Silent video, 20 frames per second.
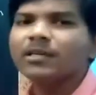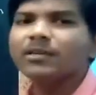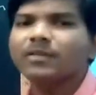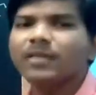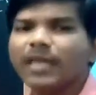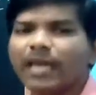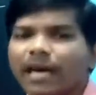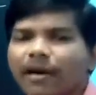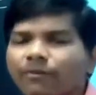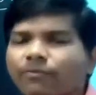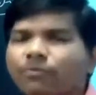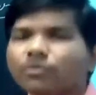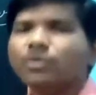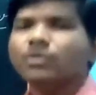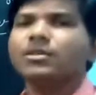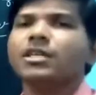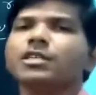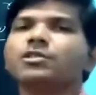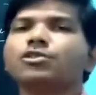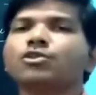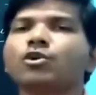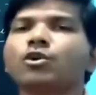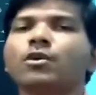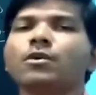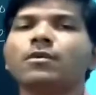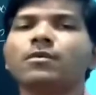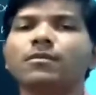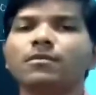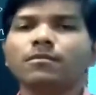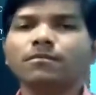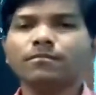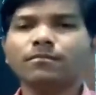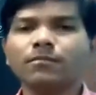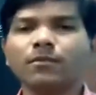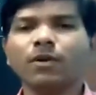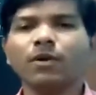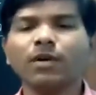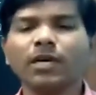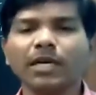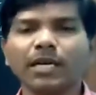They stood.
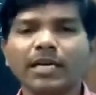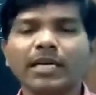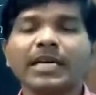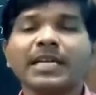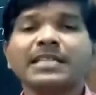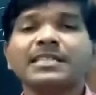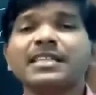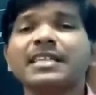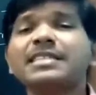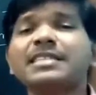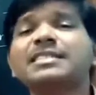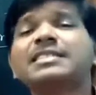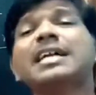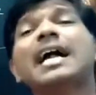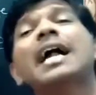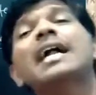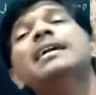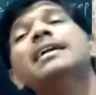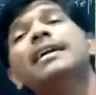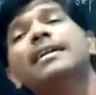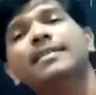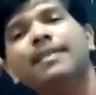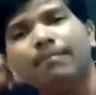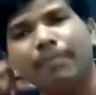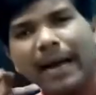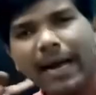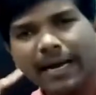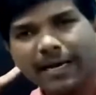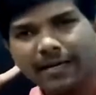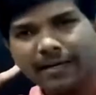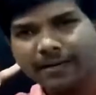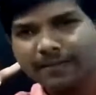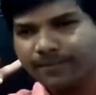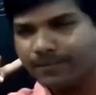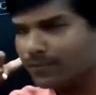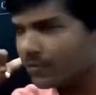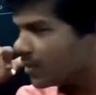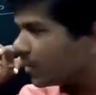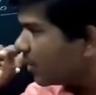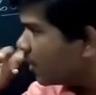Okay, they stand at the back.
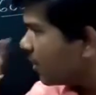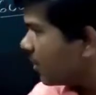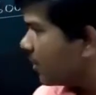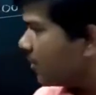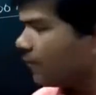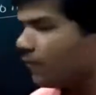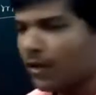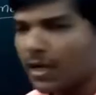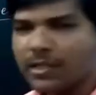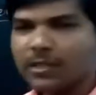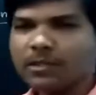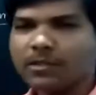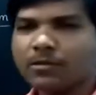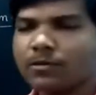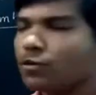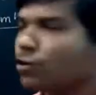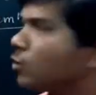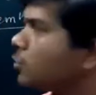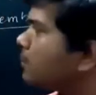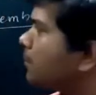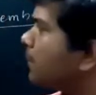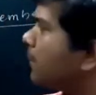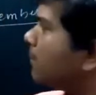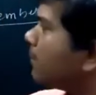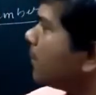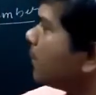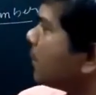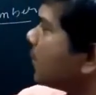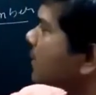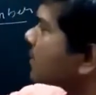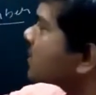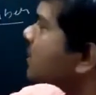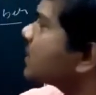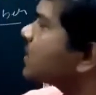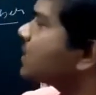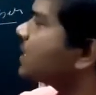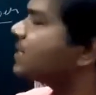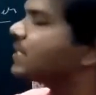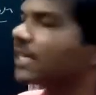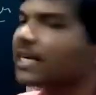First, those people, first
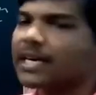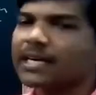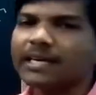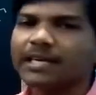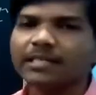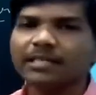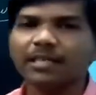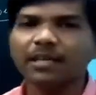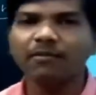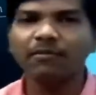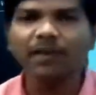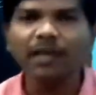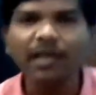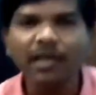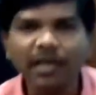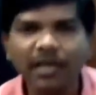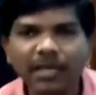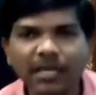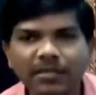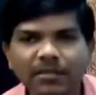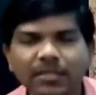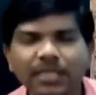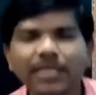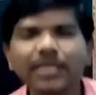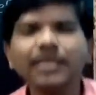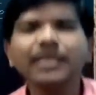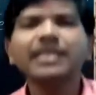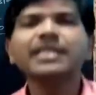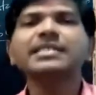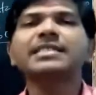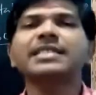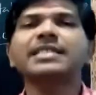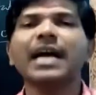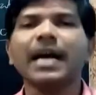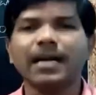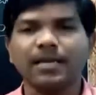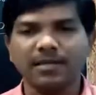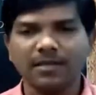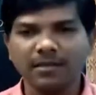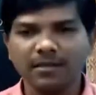estate, second estate they
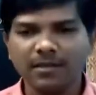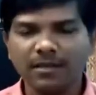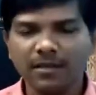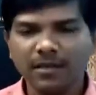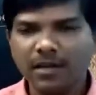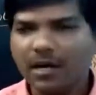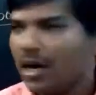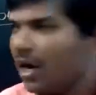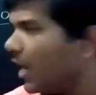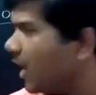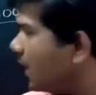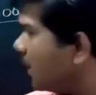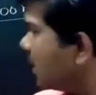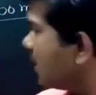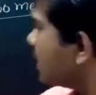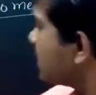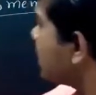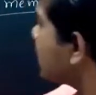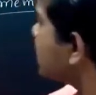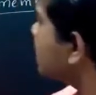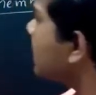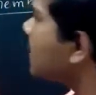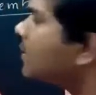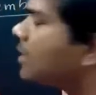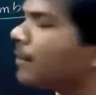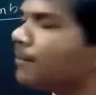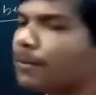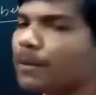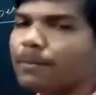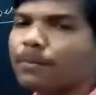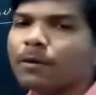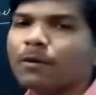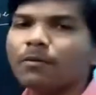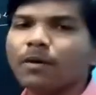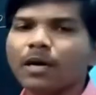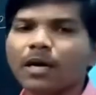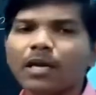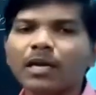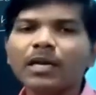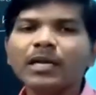sat. And 600 people
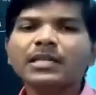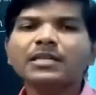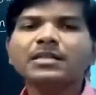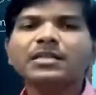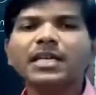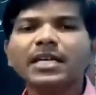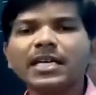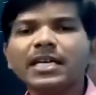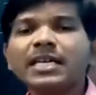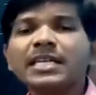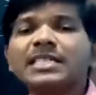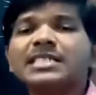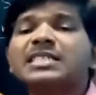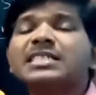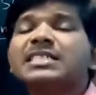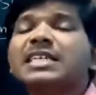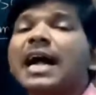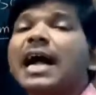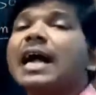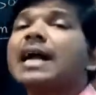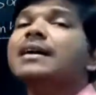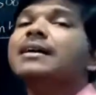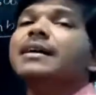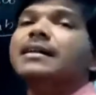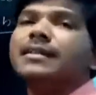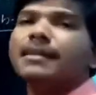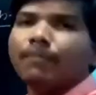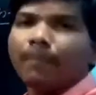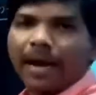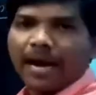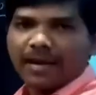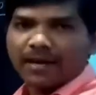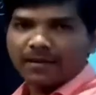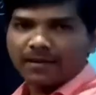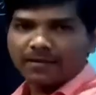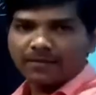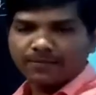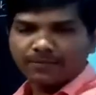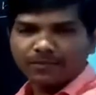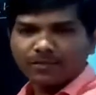they stand at the
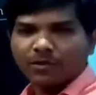back.